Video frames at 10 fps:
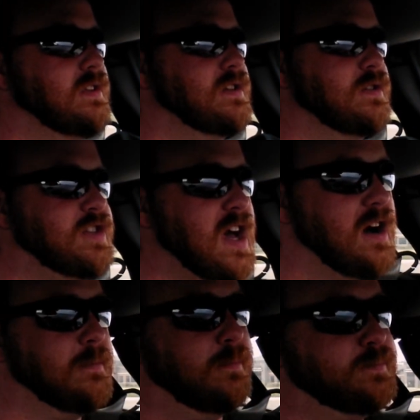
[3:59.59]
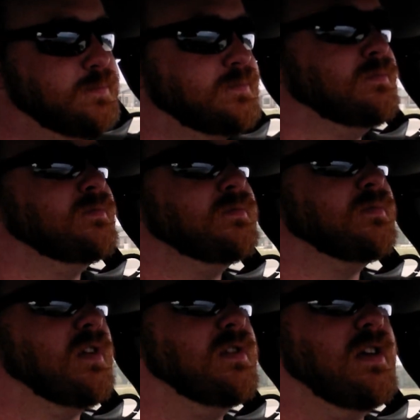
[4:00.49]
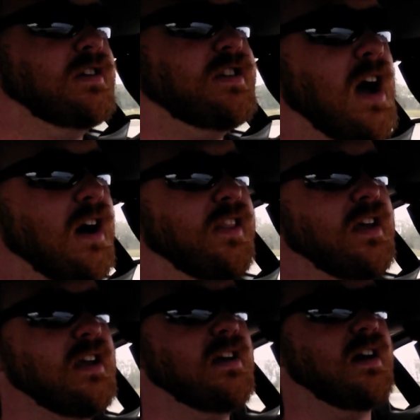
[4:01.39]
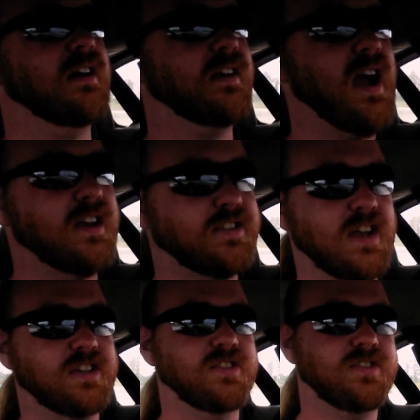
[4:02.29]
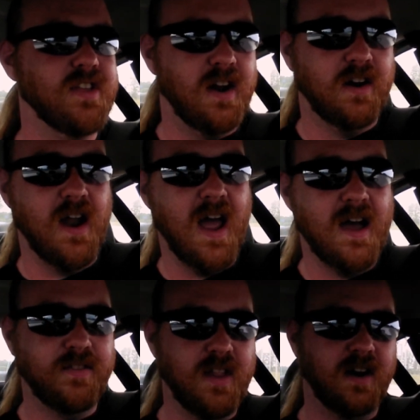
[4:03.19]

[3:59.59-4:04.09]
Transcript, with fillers: You tell, you tell the uh, gas stations that are have,